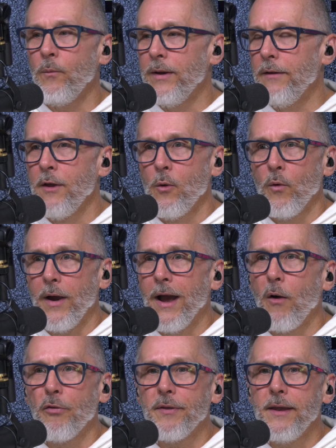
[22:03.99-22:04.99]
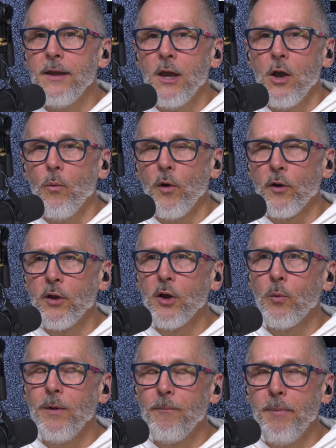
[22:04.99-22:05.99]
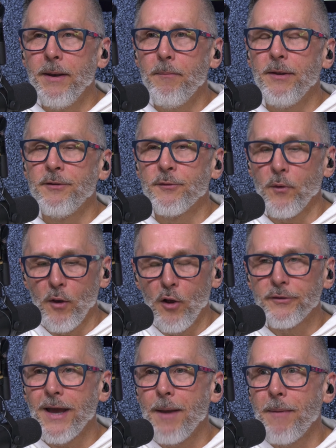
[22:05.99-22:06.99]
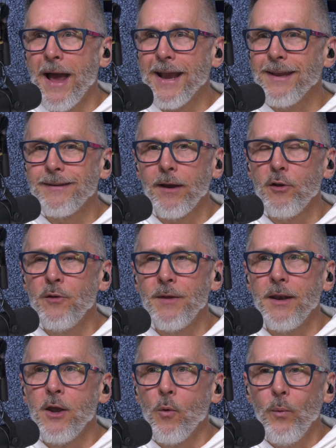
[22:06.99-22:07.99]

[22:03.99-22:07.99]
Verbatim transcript: we we're healthy we're good we've been in business for a long time i can tell you that